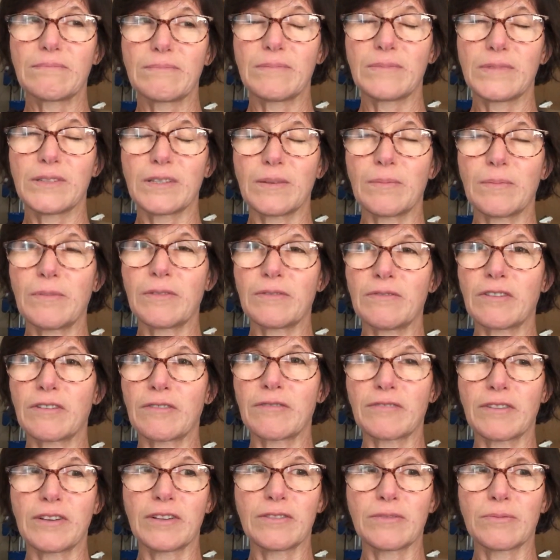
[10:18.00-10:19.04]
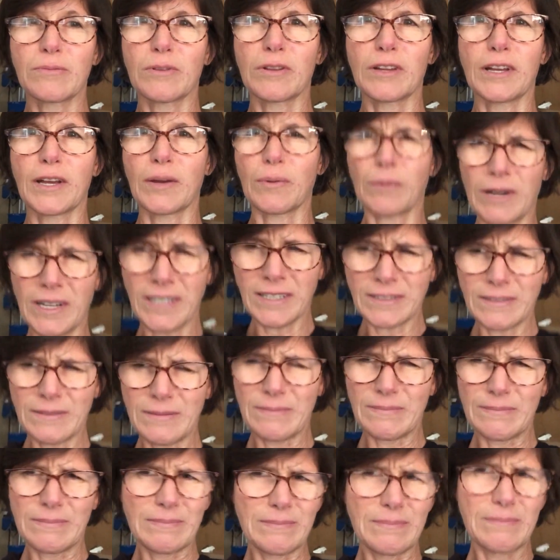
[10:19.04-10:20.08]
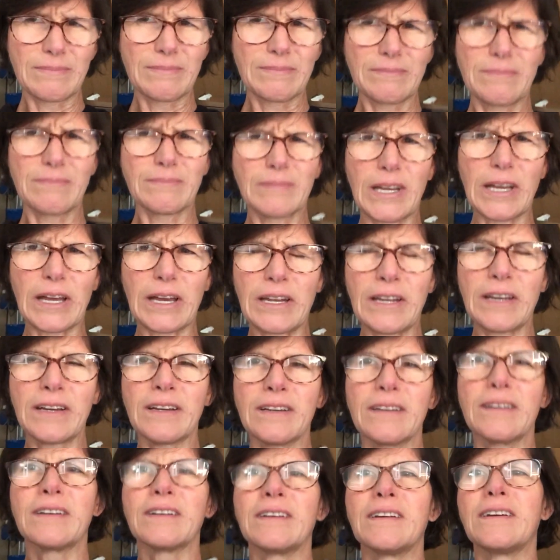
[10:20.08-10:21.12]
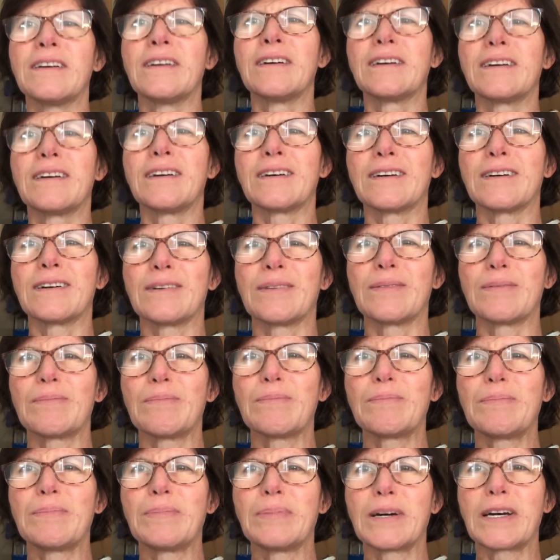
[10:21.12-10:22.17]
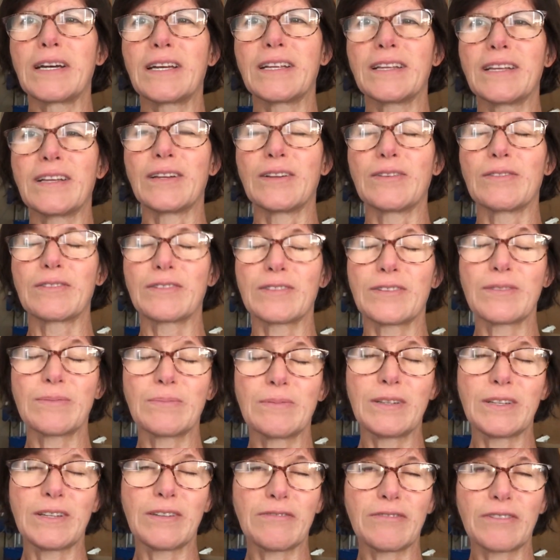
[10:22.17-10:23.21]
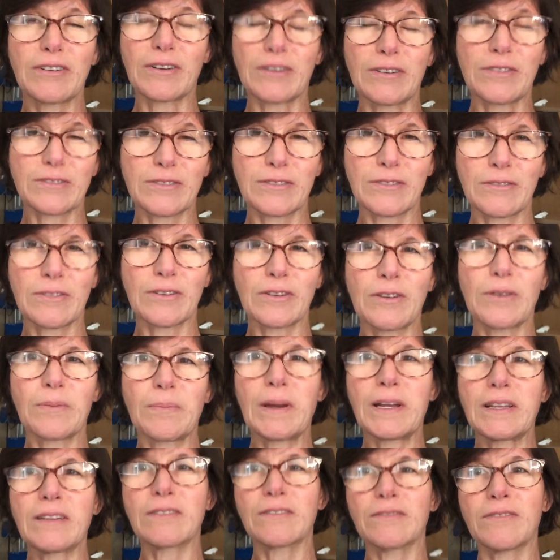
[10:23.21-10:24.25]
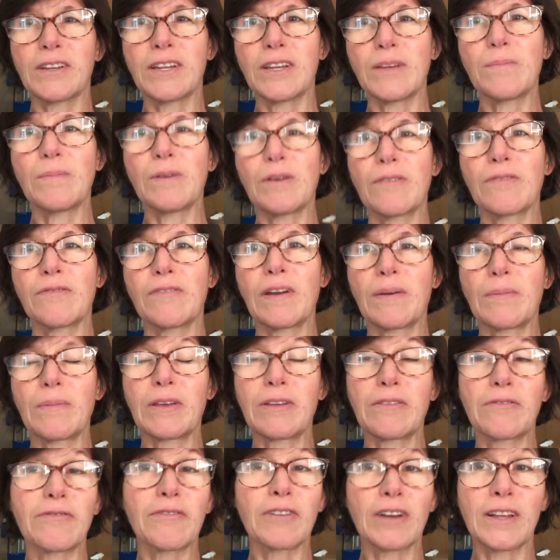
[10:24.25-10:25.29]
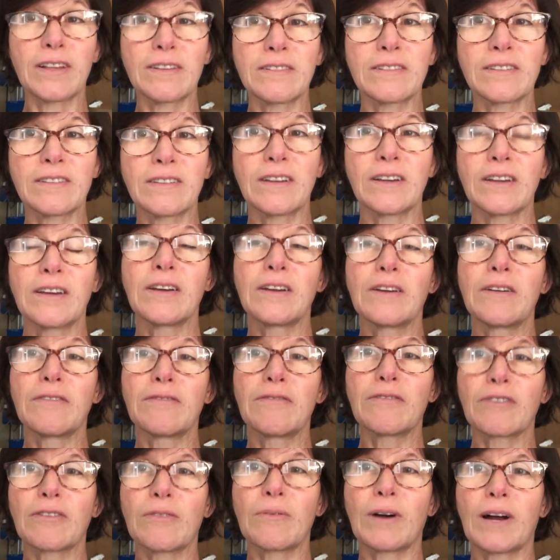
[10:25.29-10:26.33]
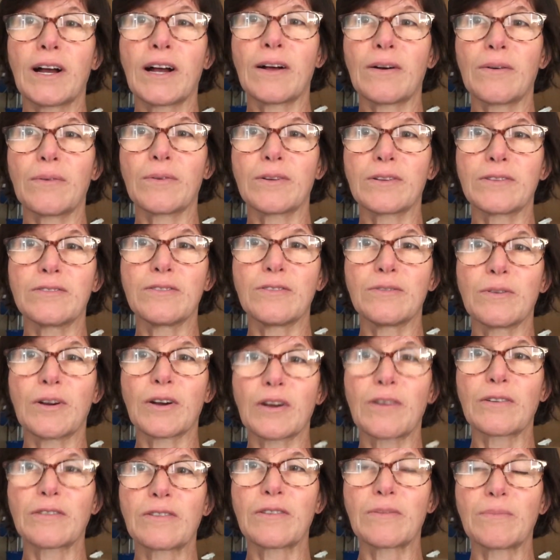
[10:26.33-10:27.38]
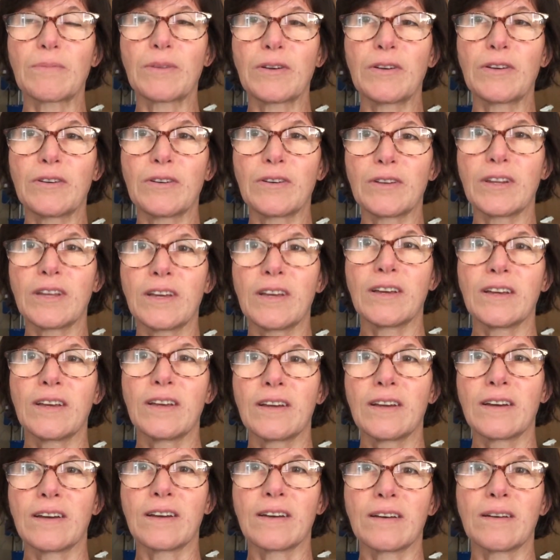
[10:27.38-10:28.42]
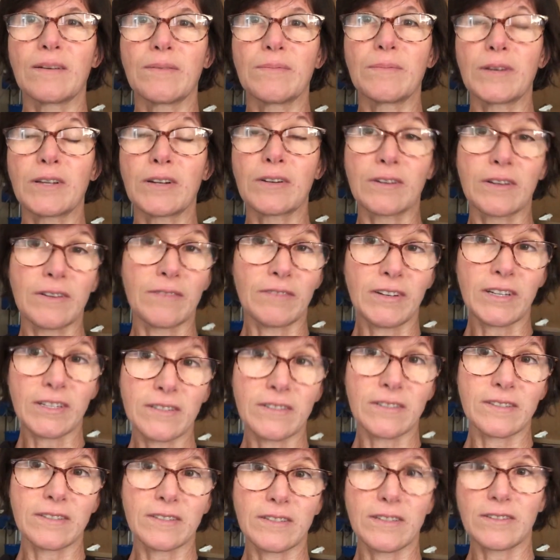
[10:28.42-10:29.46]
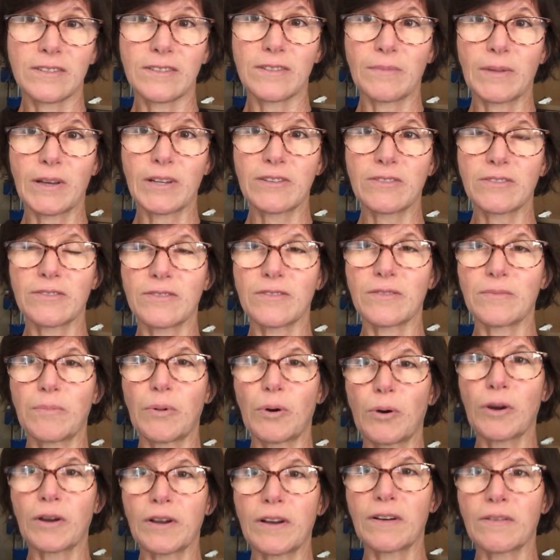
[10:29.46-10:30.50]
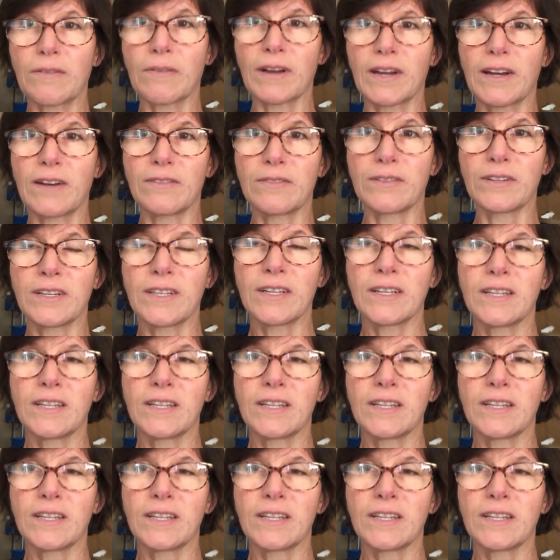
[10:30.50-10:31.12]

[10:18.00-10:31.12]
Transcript: some of our friends were like, what? Makenna? But you know, this has been difficult, so to go to Pennsylvania and be with family and friends for a while will do her some good. It'll give us some extra support around,